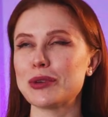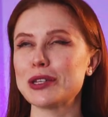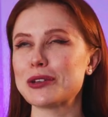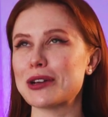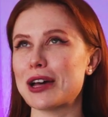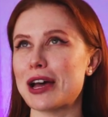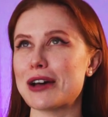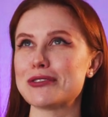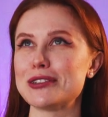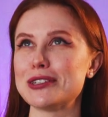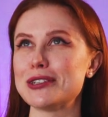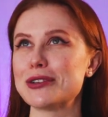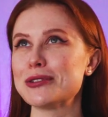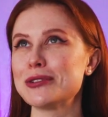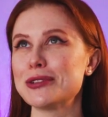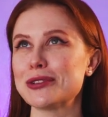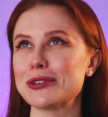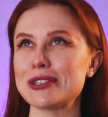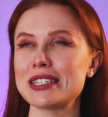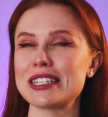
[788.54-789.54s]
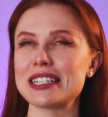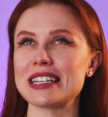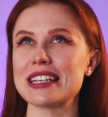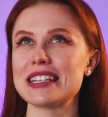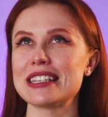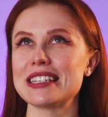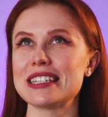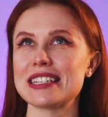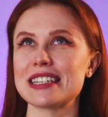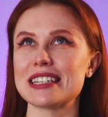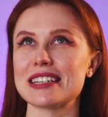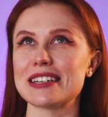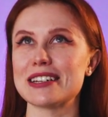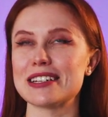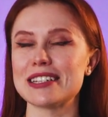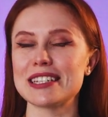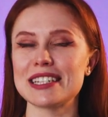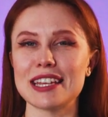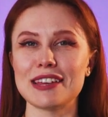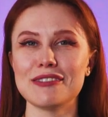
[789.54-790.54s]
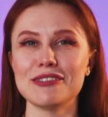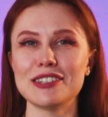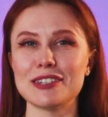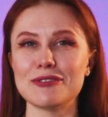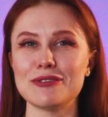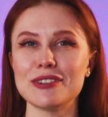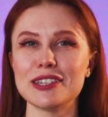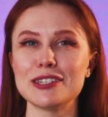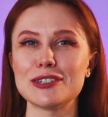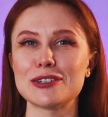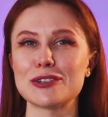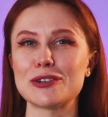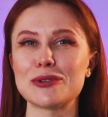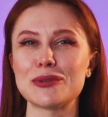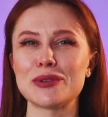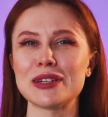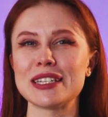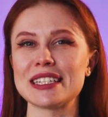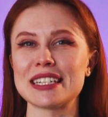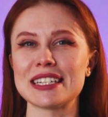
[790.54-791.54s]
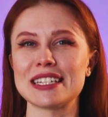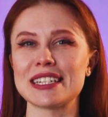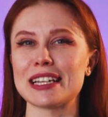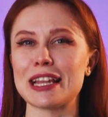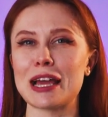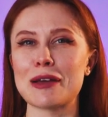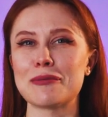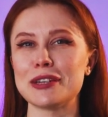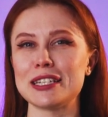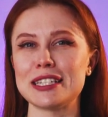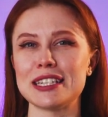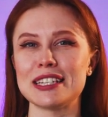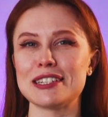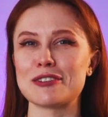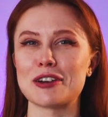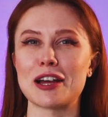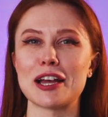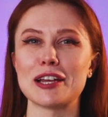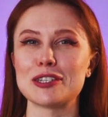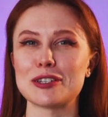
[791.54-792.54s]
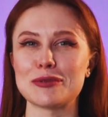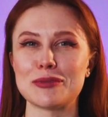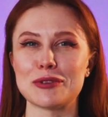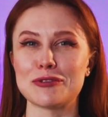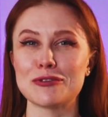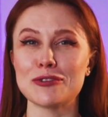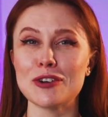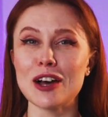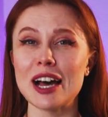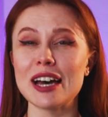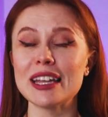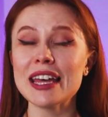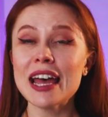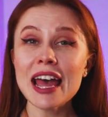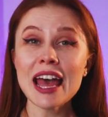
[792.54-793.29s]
We don't have a no-nonsense safety video with a celebrity trying to be fun,